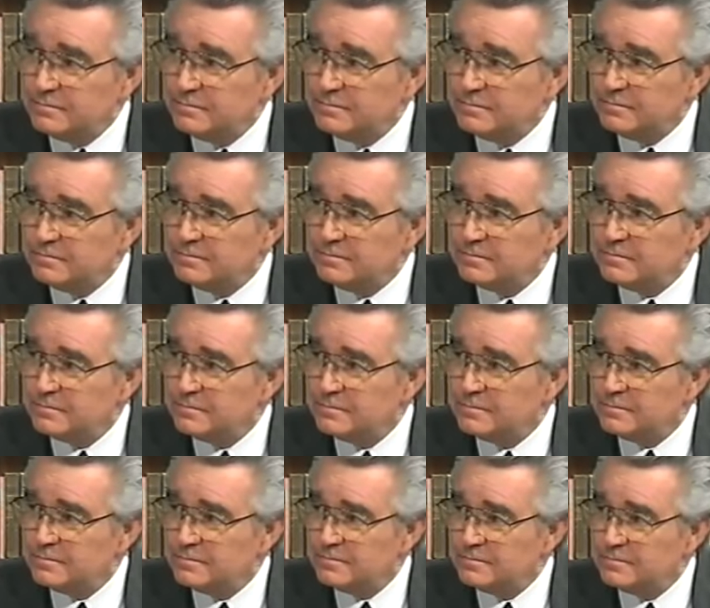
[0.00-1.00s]
In my
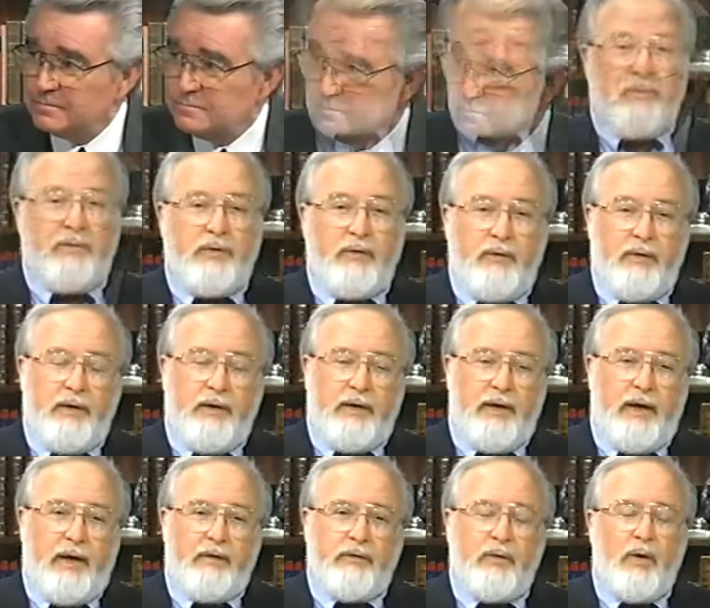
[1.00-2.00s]
opinion, absolutely
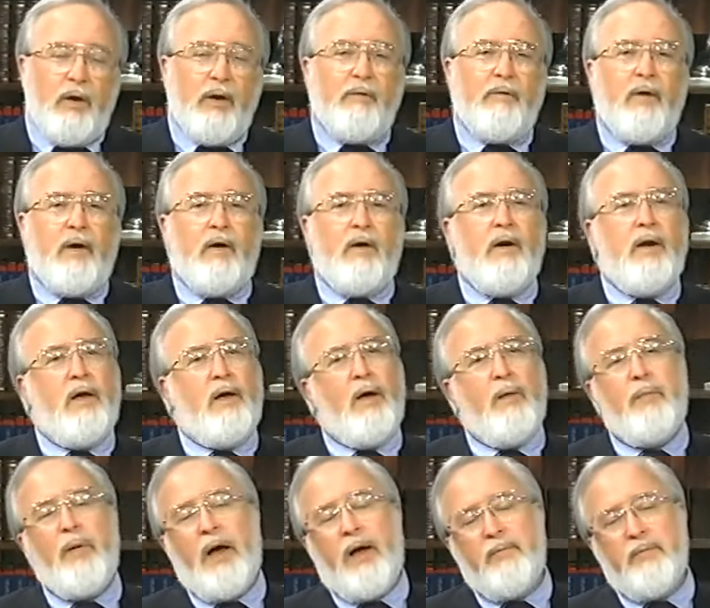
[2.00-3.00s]
yes. All of our
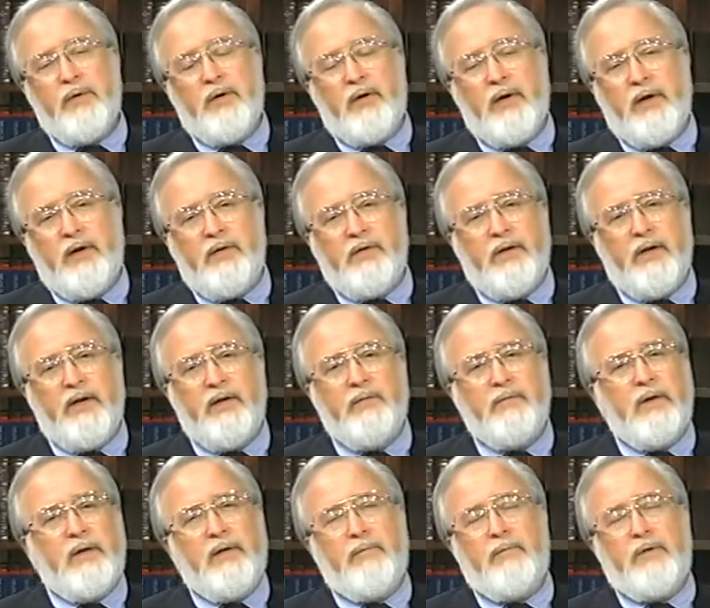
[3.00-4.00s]
popular
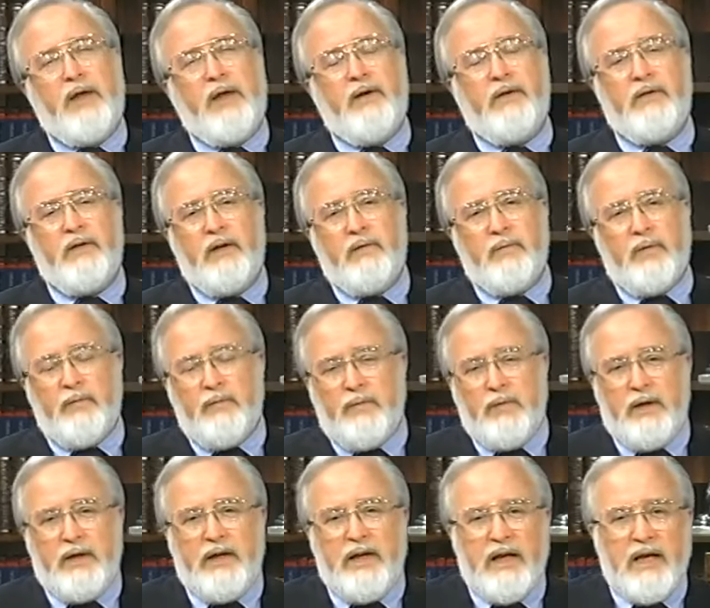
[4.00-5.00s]
entertainment
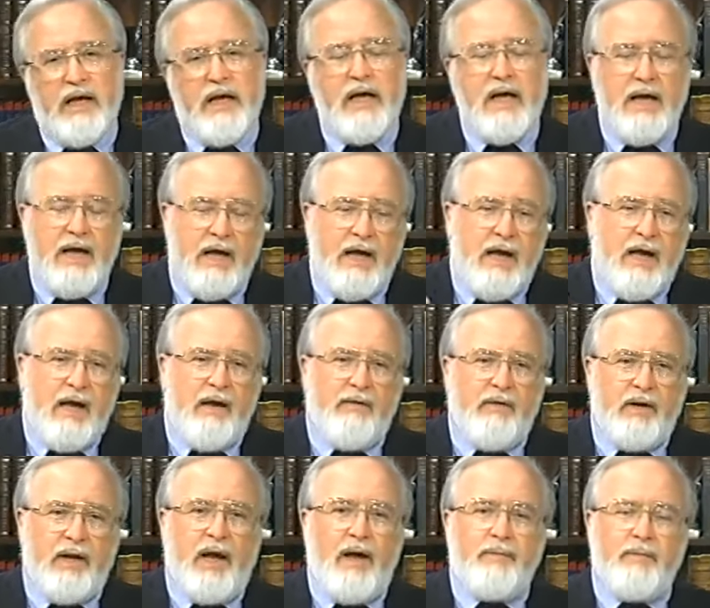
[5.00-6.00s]
media have
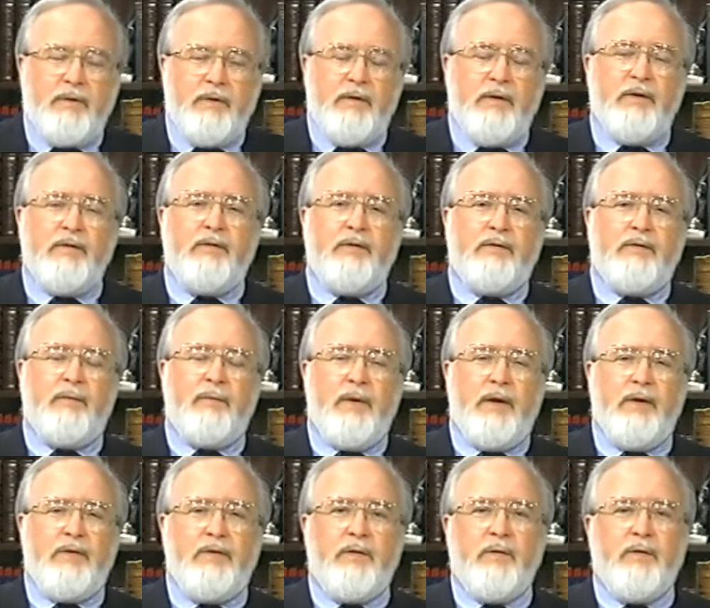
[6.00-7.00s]
adopted this as a
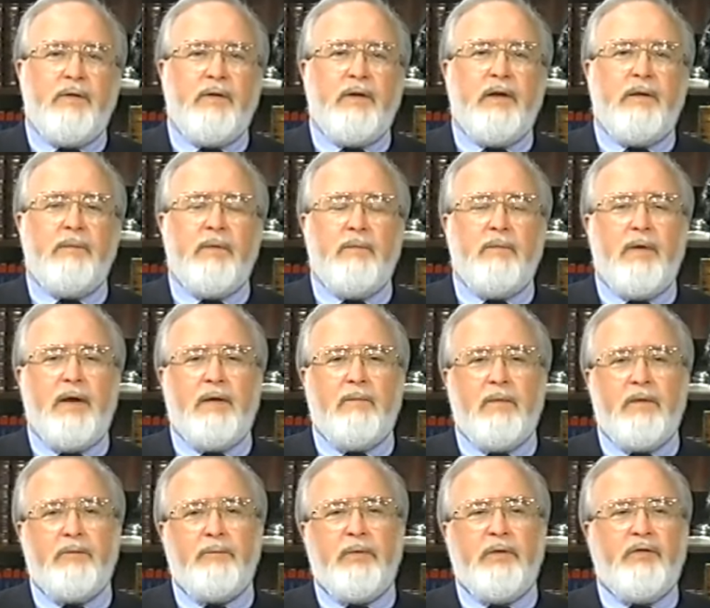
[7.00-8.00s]
major theme, that man
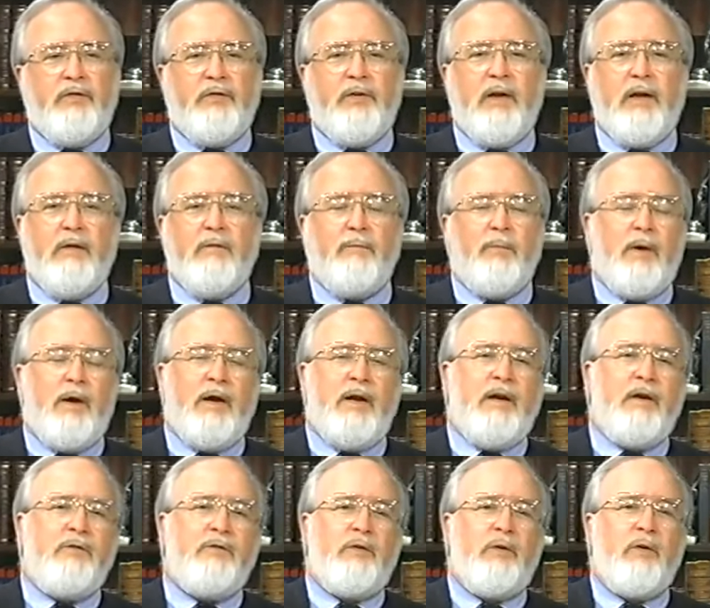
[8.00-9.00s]
must be saved by an
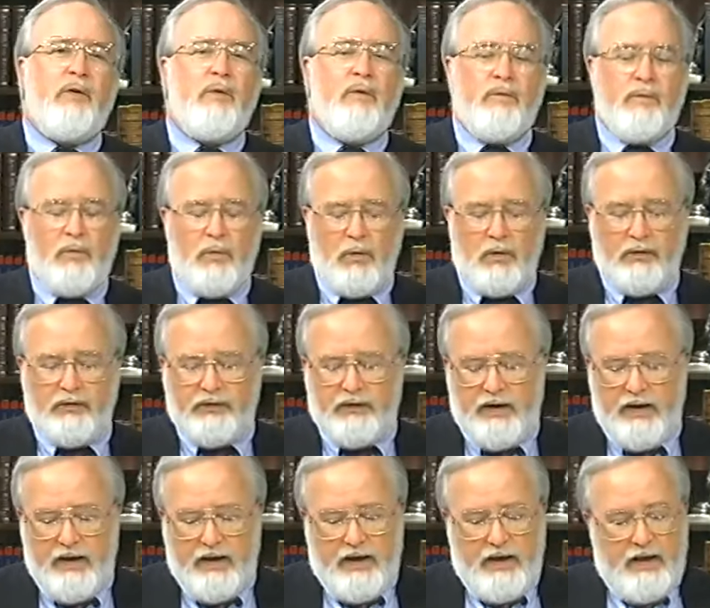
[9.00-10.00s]
external force.
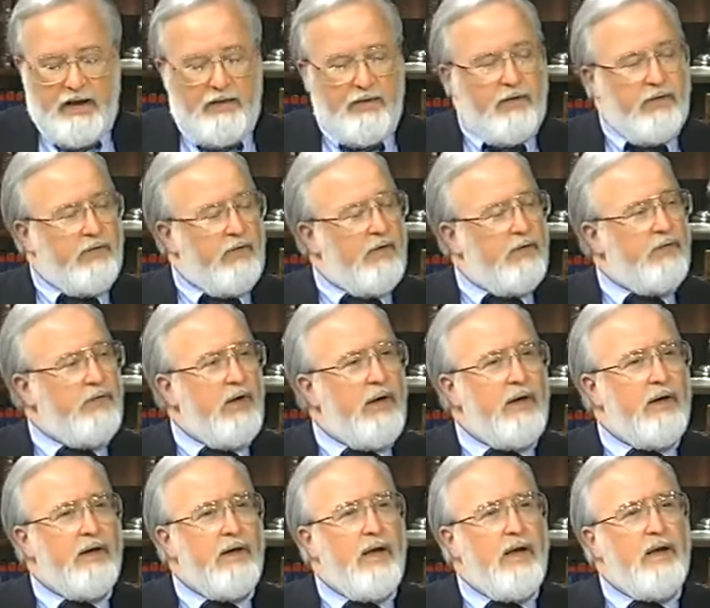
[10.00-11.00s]
There's a
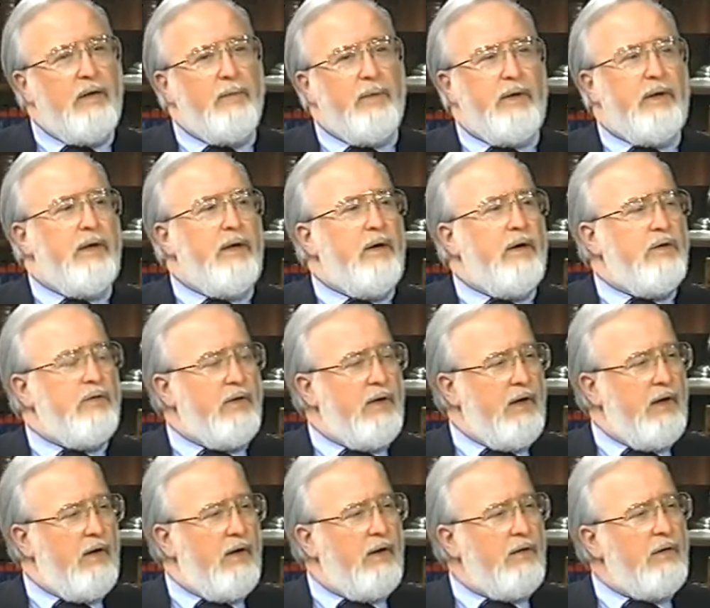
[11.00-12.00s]
second element here,
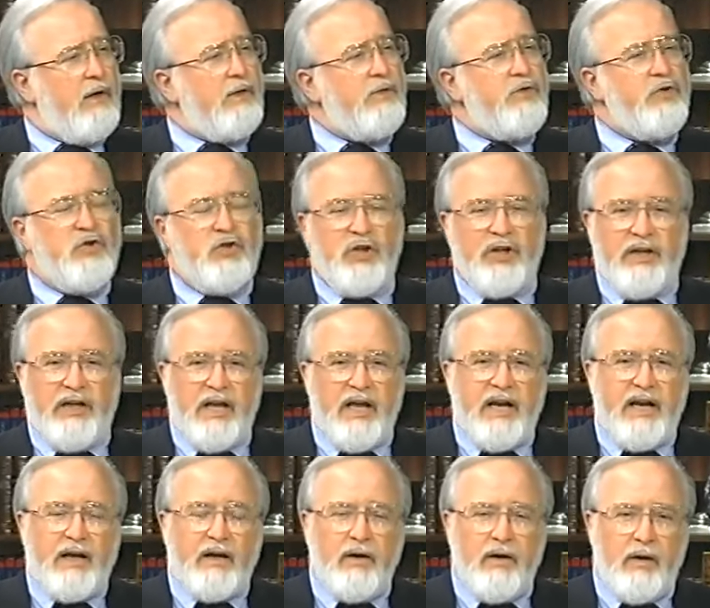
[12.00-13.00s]
J.R., and that's
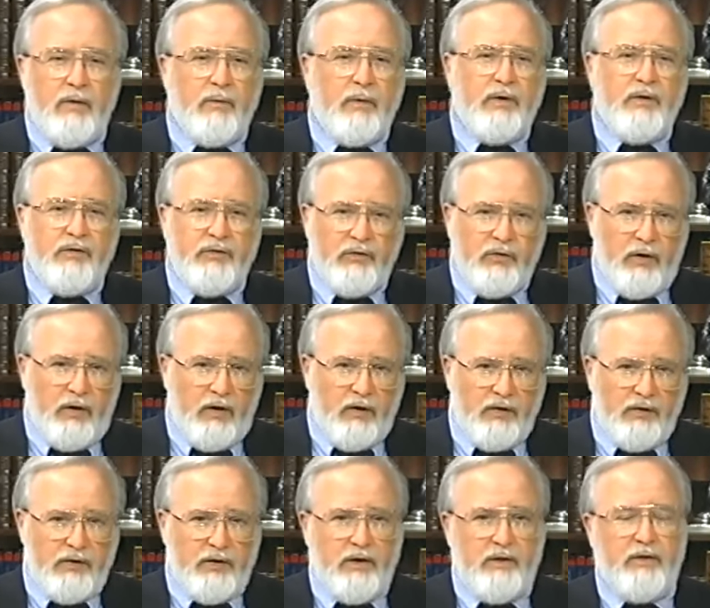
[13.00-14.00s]
genetic
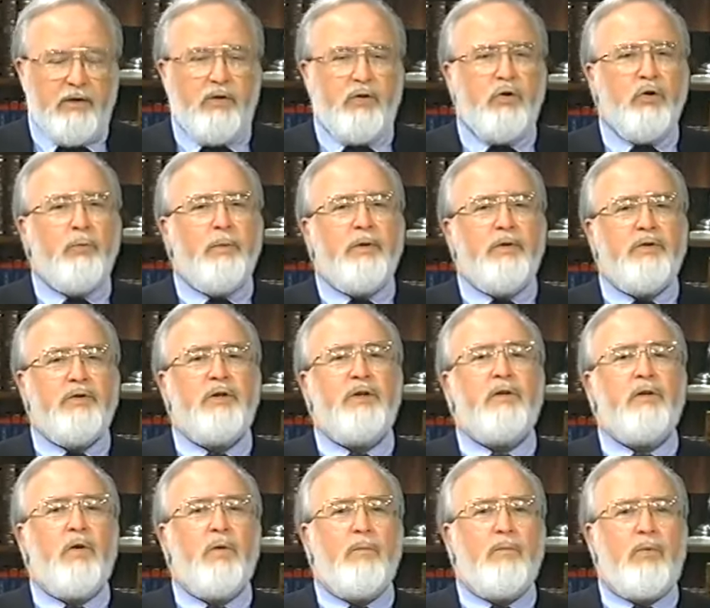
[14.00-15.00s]
research, the Human
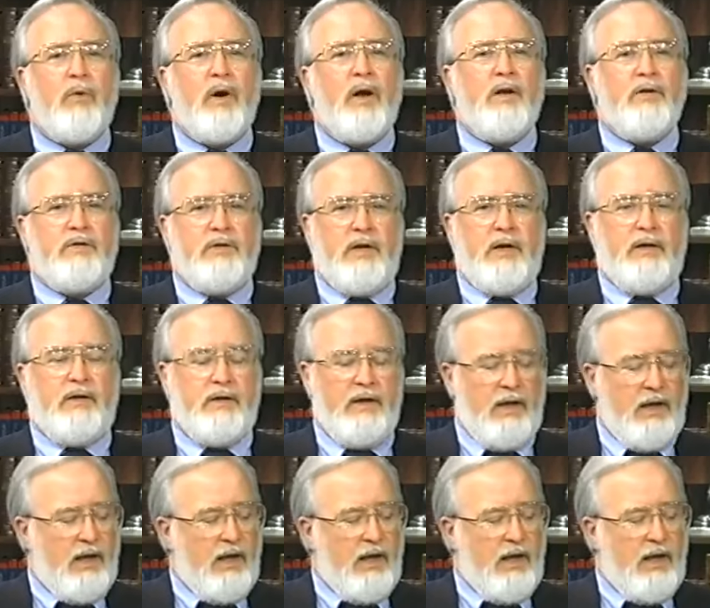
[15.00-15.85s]
Genome Project,